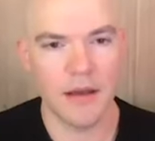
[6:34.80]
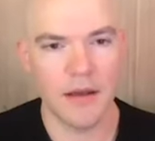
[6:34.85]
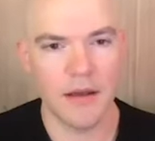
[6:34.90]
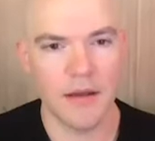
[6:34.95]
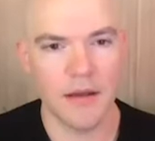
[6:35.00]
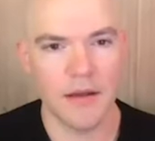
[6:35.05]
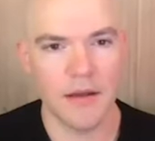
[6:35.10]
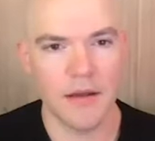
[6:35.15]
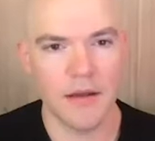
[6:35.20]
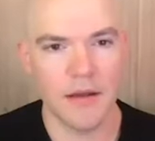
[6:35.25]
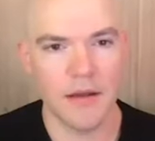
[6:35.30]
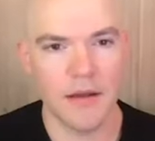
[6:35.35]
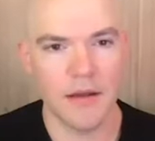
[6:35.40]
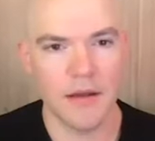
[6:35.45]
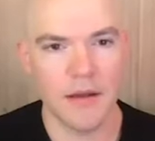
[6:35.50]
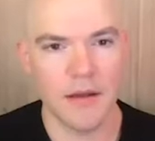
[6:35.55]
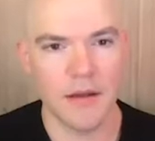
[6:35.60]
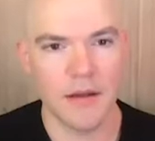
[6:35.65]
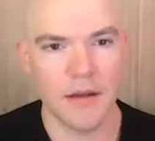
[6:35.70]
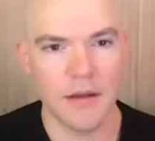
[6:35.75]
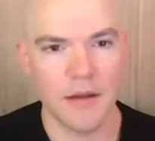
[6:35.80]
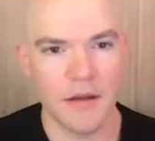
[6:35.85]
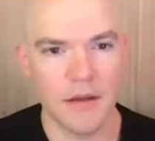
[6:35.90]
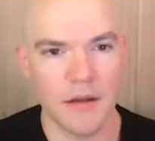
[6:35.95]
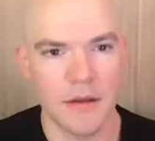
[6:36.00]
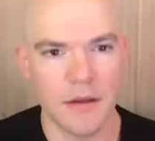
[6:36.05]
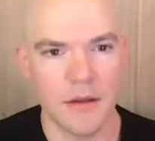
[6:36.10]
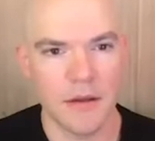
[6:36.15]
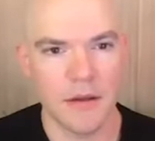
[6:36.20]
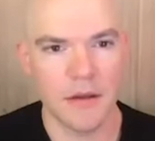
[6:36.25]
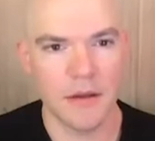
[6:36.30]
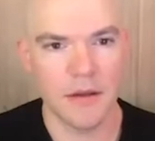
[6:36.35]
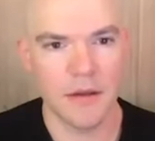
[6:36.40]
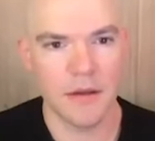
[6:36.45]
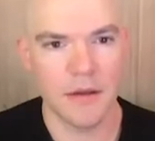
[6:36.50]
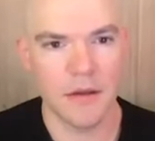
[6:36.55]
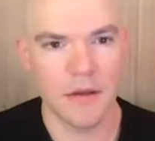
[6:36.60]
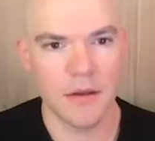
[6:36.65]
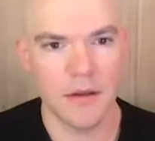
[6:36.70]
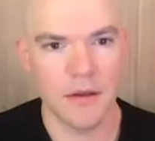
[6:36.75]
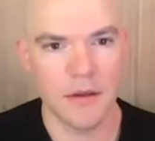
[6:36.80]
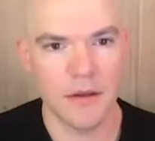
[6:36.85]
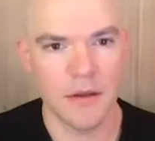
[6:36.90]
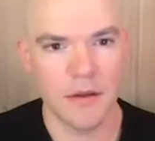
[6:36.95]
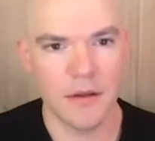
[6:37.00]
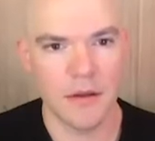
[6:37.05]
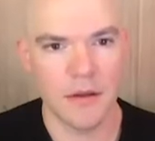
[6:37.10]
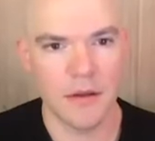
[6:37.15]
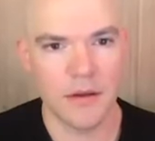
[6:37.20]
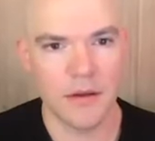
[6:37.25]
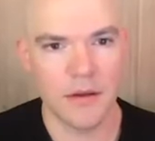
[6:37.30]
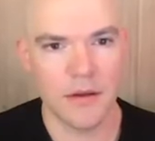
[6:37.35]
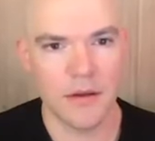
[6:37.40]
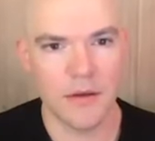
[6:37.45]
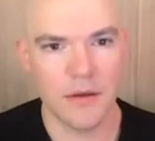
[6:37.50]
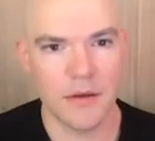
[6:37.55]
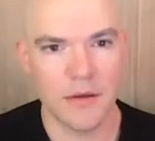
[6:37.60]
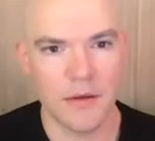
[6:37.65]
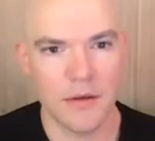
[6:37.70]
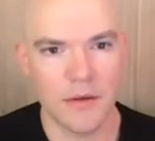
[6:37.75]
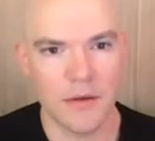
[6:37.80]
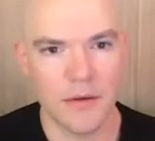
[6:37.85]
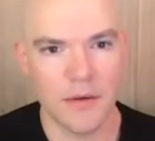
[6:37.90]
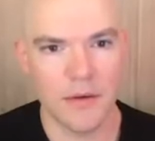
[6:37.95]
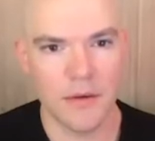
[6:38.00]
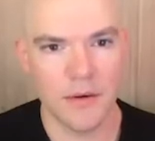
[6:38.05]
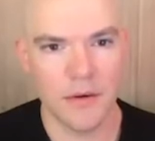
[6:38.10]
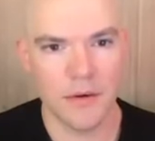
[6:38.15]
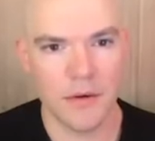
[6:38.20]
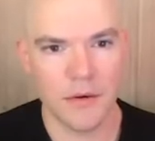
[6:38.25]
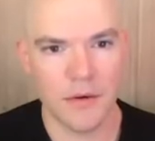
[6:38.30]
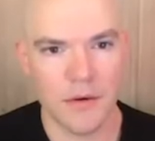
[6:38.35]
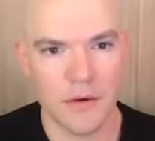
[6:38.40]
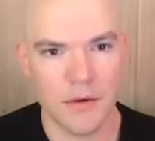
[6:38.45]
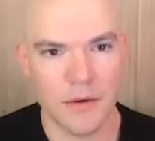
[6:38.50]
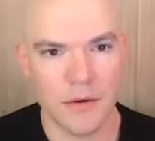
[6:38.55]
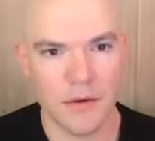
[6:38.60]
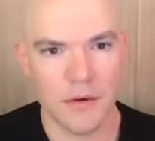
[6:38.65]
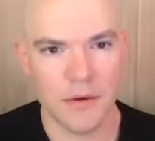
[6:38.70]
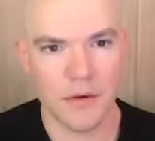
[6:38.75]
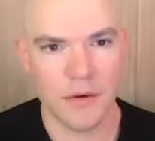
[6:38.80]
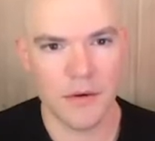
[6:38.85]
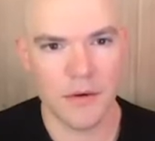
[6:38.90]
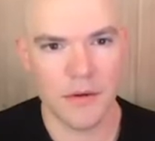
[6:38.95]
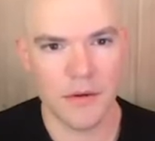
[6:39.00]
[no speech]